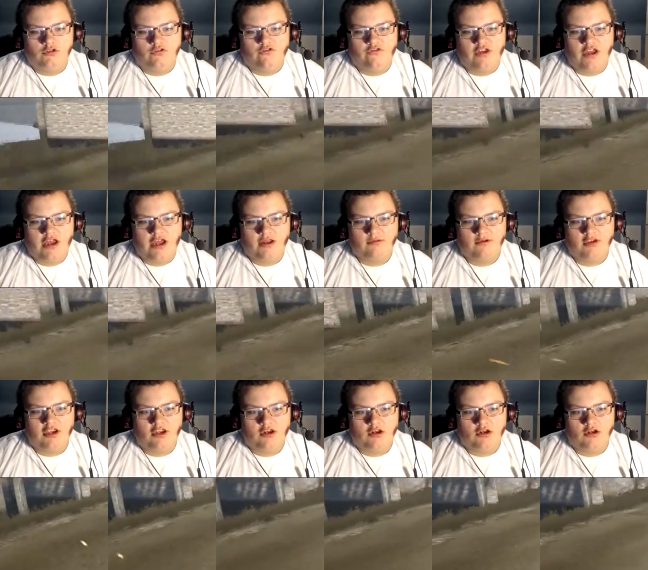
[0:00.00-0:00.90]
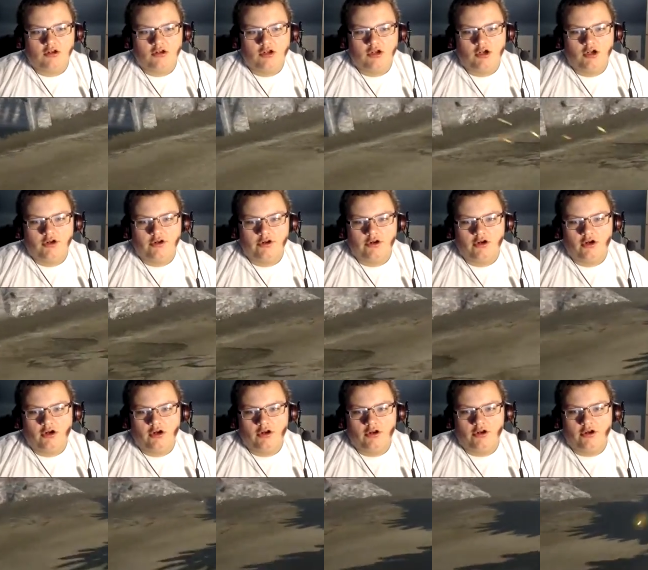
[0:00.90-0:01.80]
You've got to be kidding. Oh no!
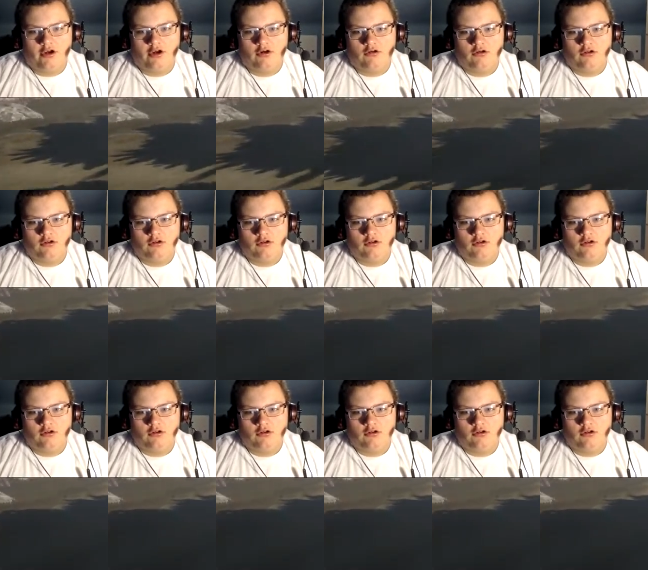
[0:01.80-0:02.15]
Oh no!